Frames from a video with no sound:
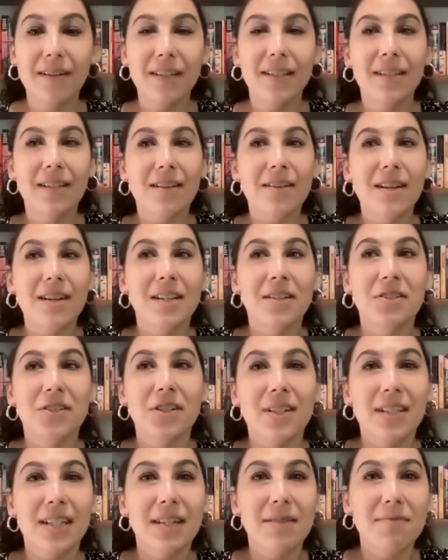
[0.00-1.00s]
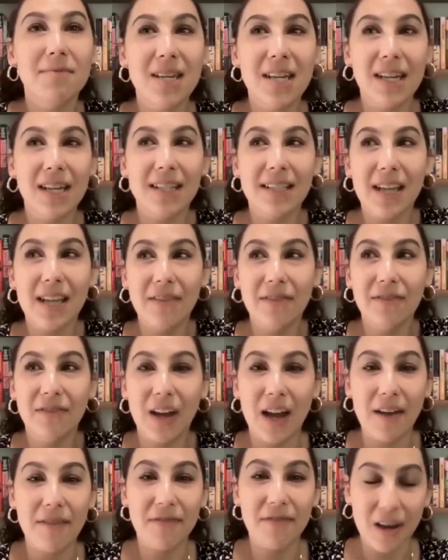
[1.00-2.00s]
it's so interesting because I've
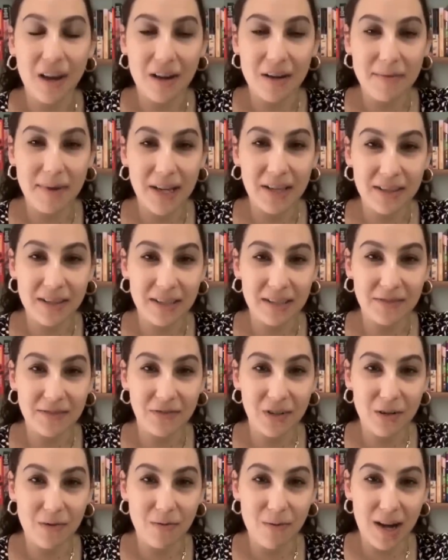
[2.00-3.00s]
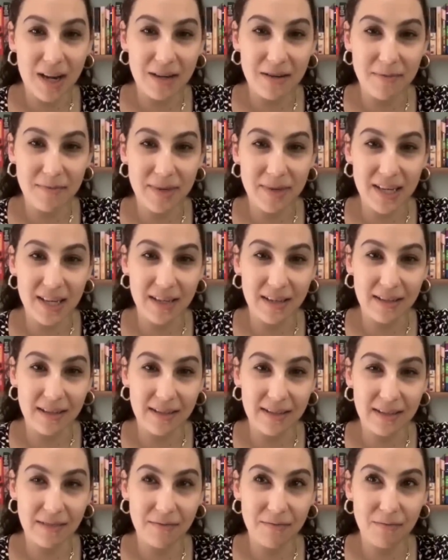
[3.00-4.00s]
I've thought about this for a while,
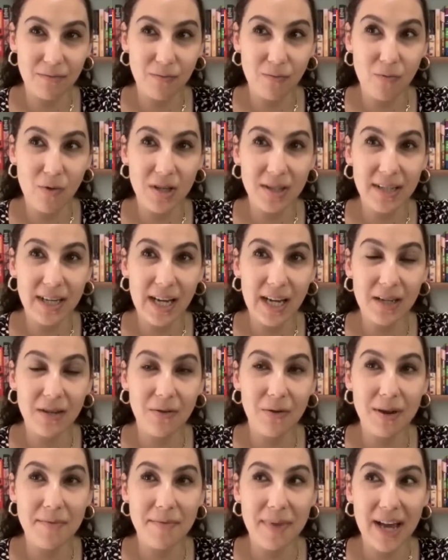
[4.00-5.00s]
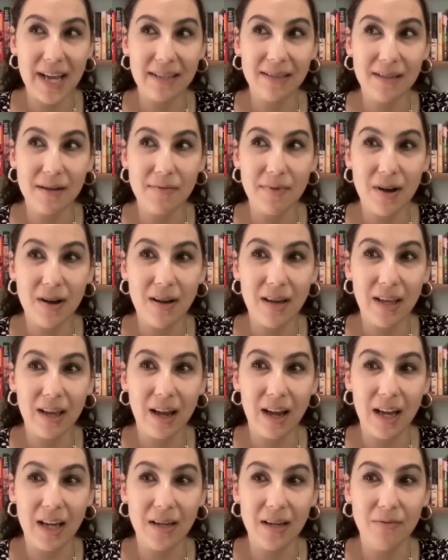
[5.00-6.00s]
because once I quit basketball, I
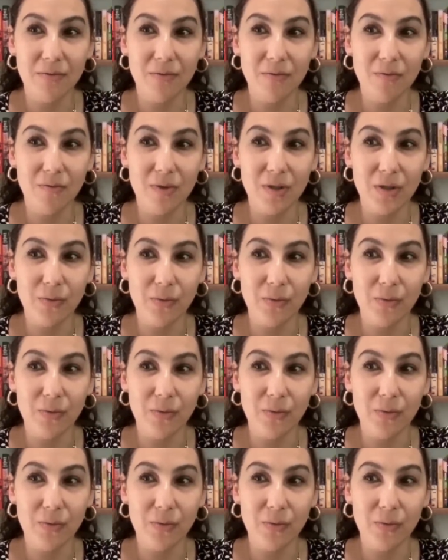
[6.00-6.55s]
kind of was